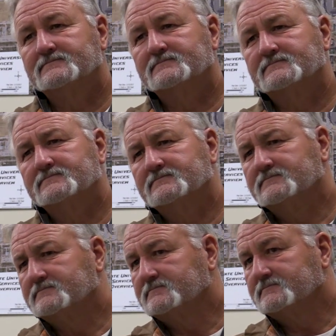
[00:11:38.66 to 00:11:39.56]
what the chain
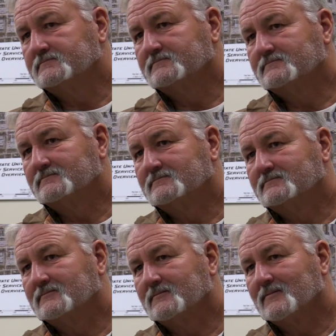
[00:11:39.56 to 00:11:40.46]
of command
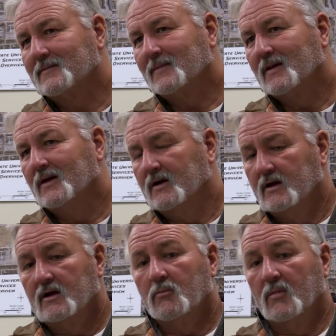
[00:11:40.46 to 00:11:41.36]
was.
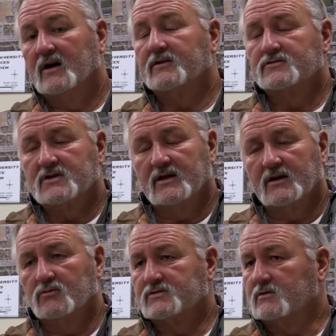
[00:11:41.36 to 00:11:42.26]
My
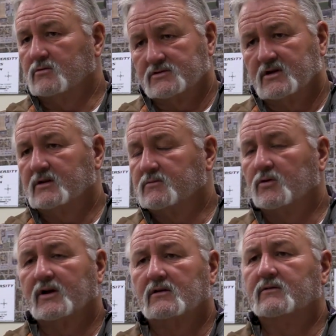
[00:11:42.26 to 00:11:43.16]
understanding was it always came
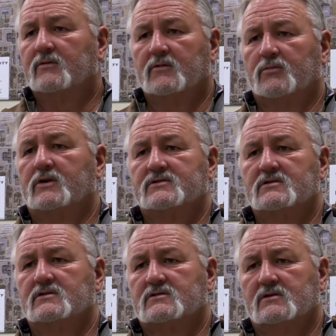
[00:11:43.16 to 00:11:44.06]
directly from the
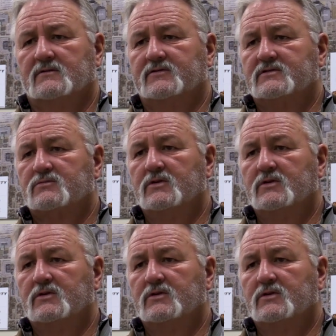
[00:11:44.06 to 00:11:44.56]
president's office,